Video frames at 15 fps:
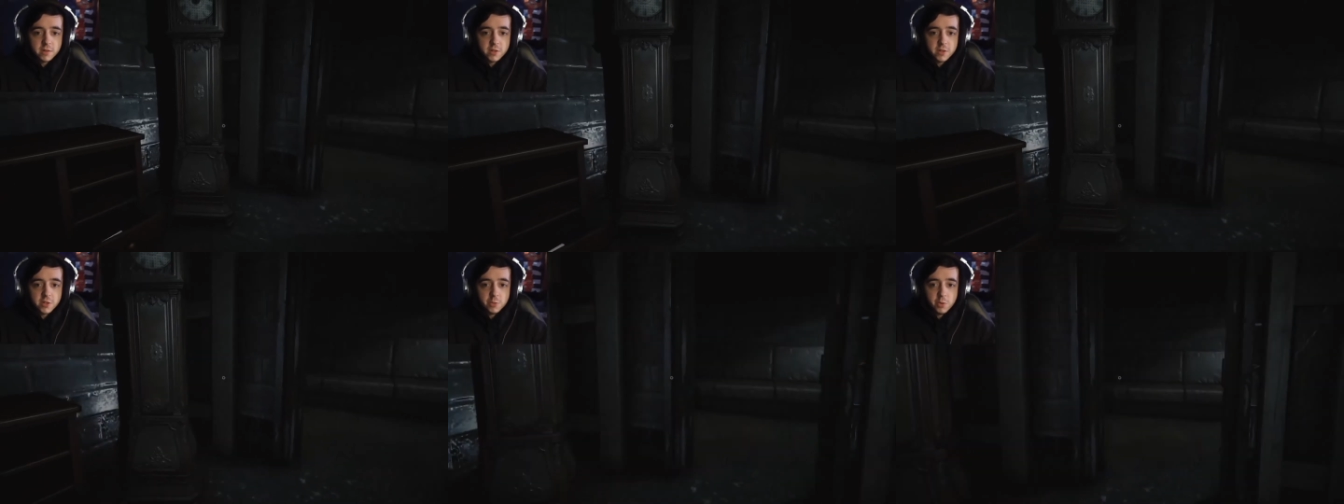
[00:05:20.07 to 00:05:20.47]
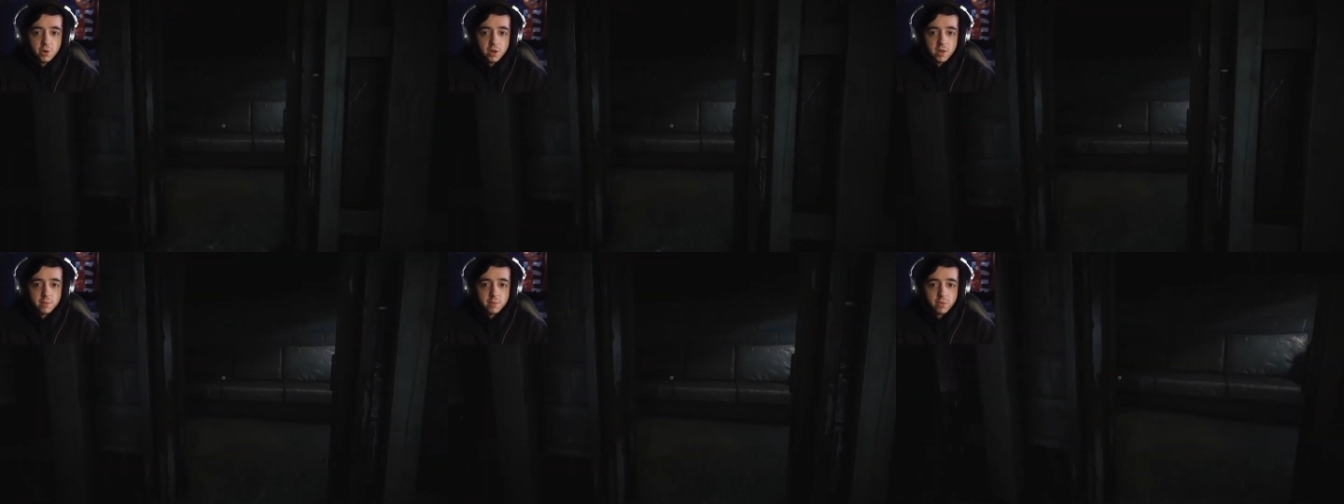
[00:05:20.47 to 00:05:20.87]
to put
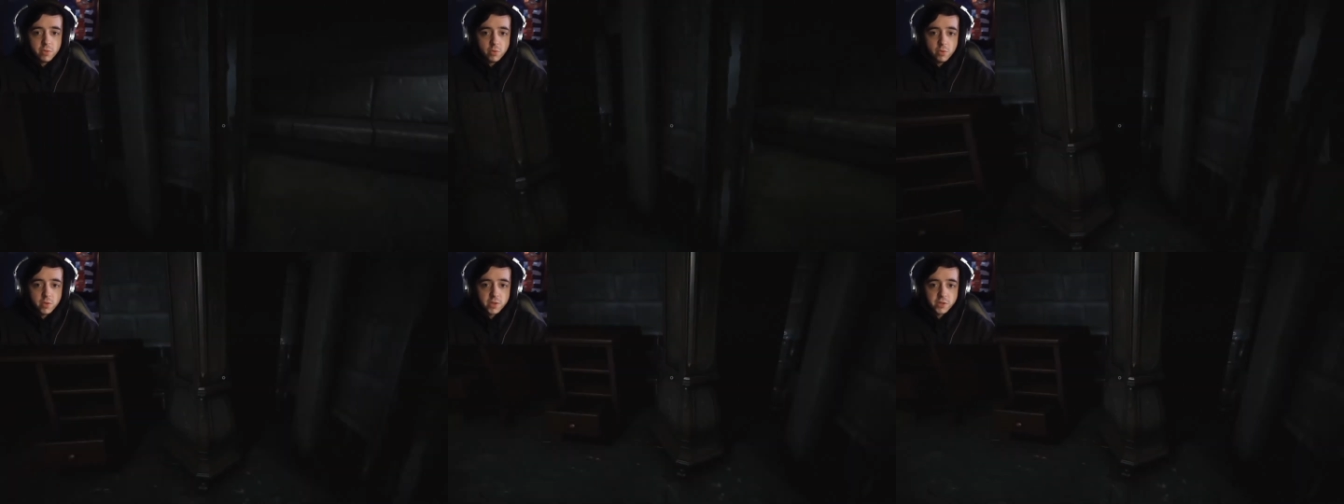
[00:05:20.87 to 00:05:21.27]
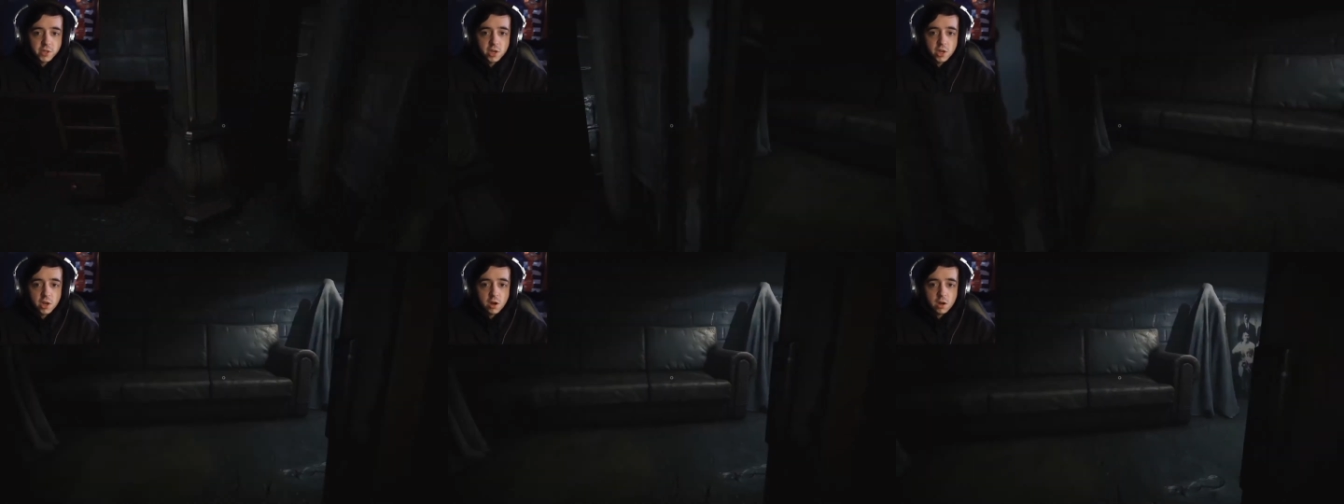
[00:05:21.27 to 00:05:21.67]
him through this
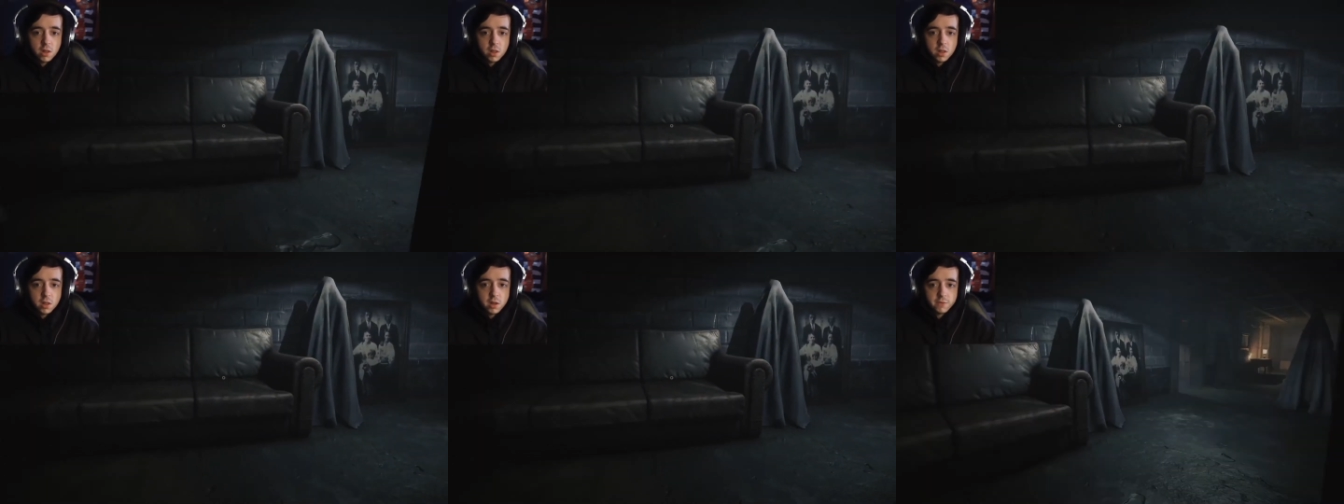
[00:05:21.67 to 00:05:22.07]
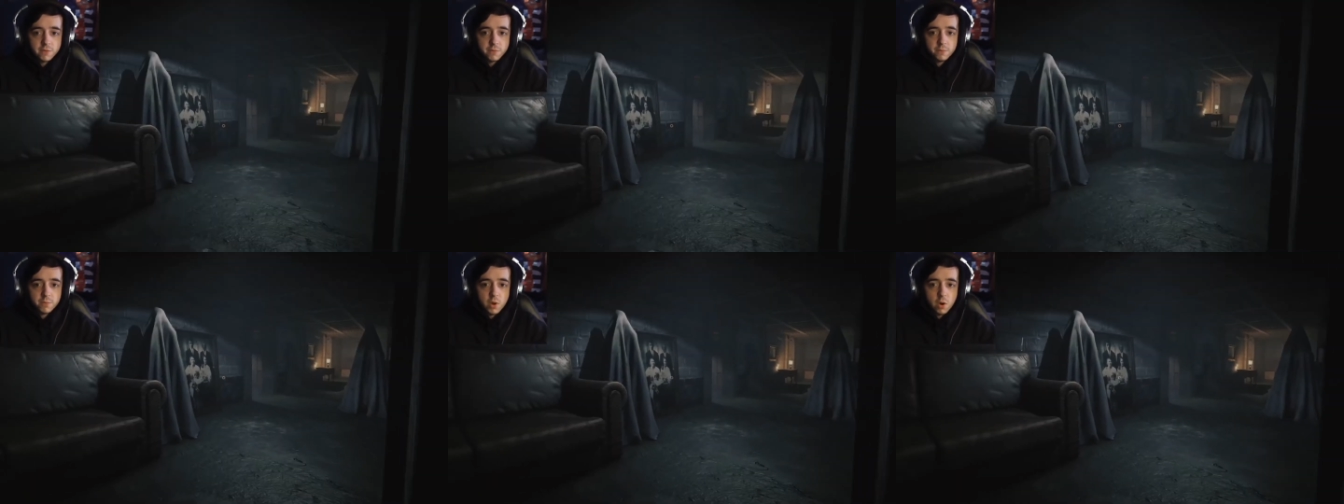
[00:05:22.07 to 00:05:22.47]
gauntlet of
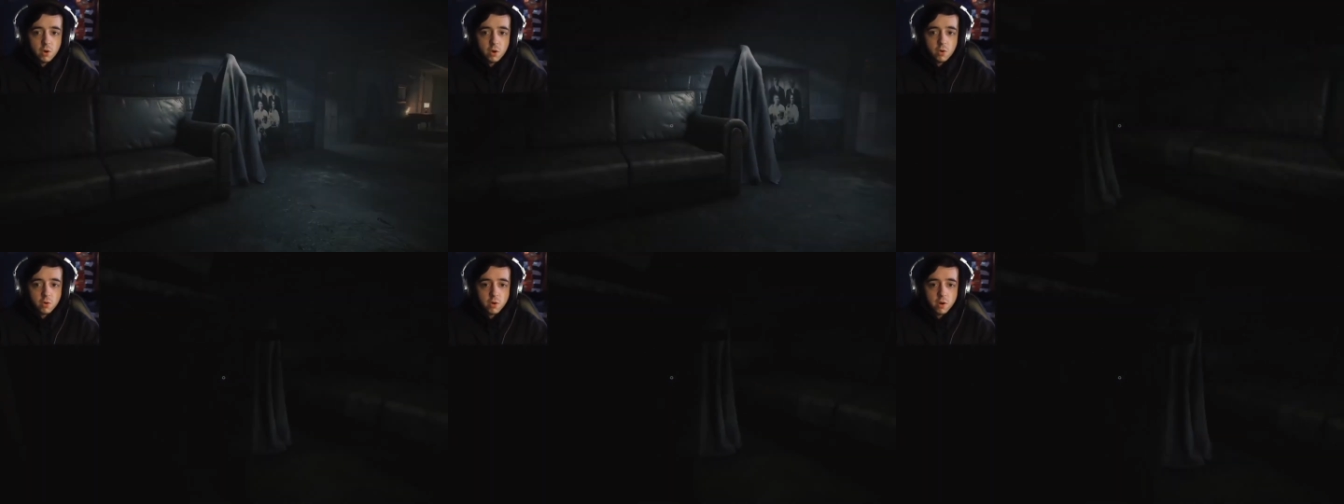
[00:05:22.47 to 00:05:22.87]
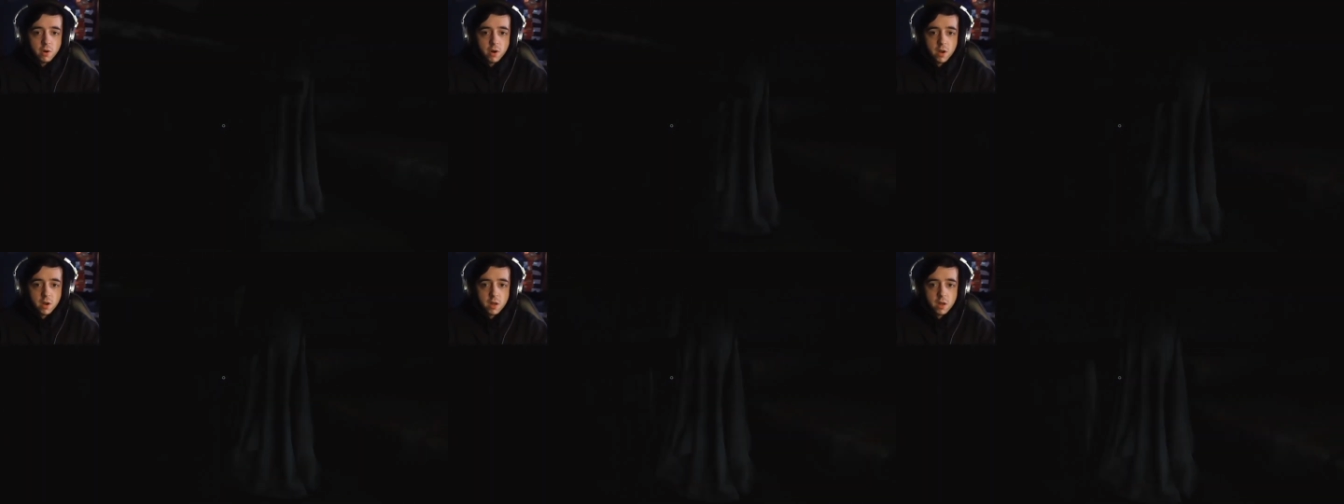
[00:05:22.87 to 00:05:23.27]
horror.
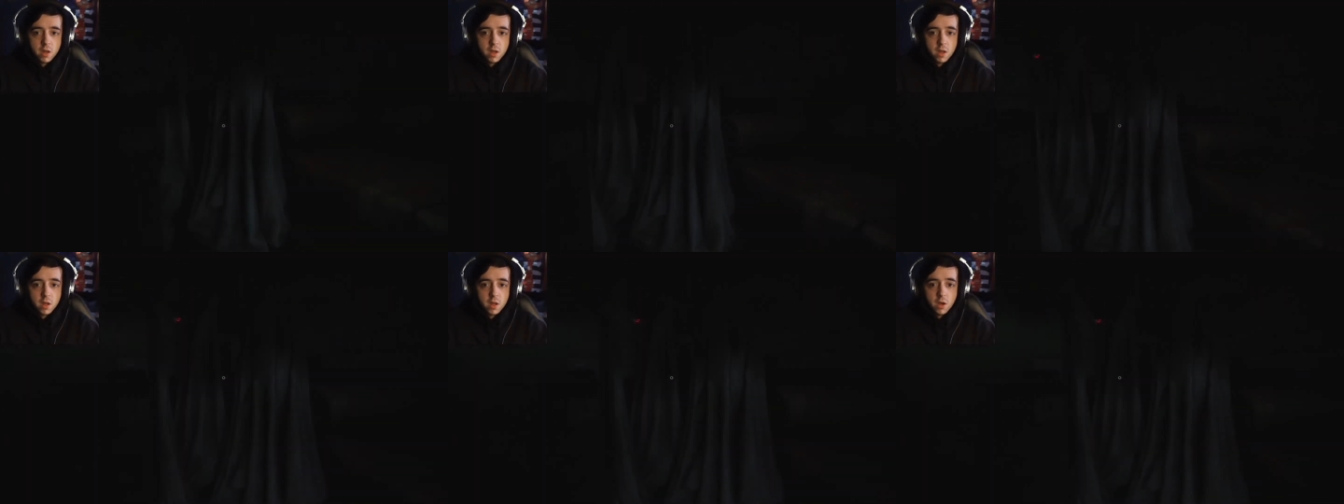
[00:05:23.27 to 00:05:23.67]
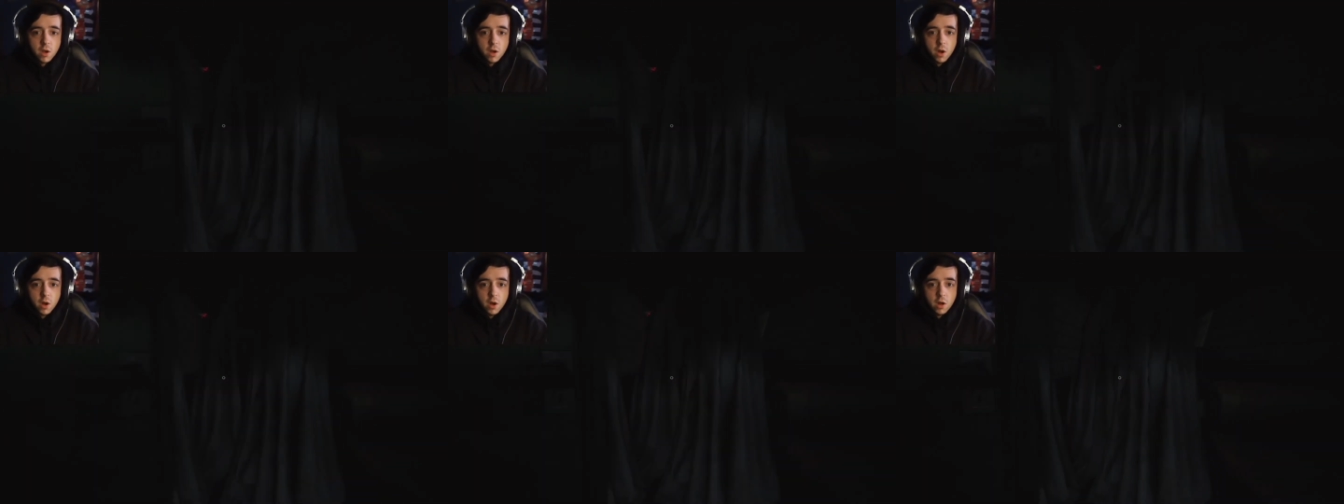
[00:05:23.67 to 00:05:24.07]

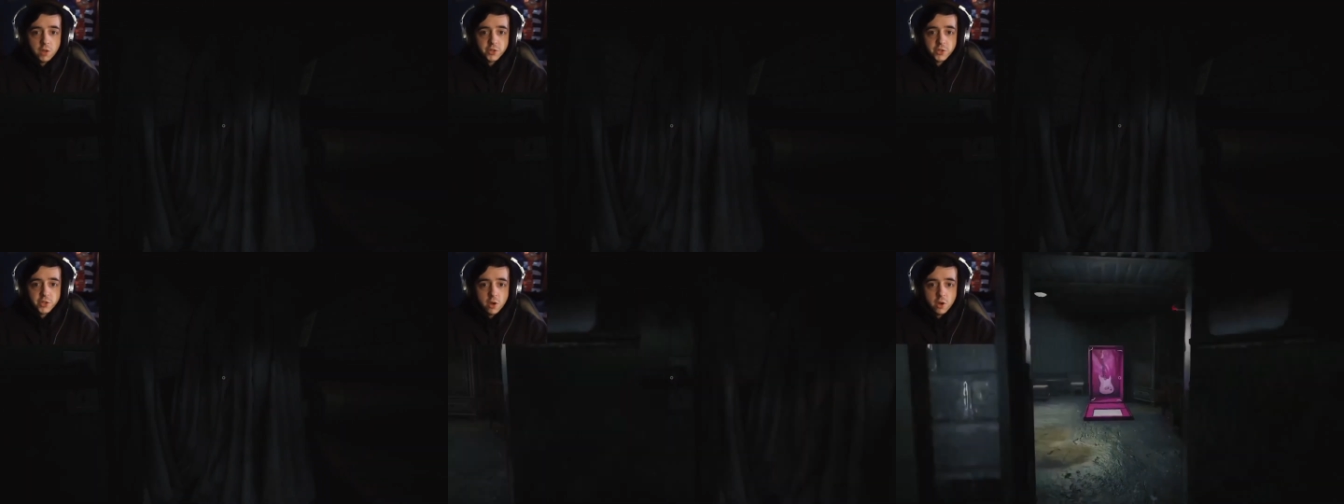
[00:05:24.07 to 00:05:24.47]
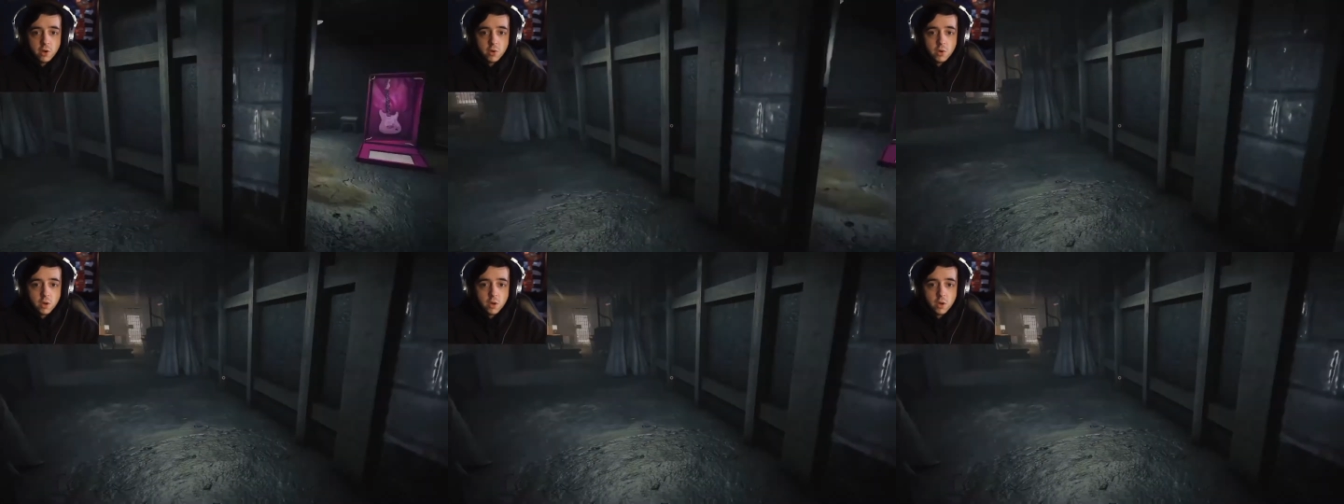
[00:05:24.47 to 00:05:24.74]
Also,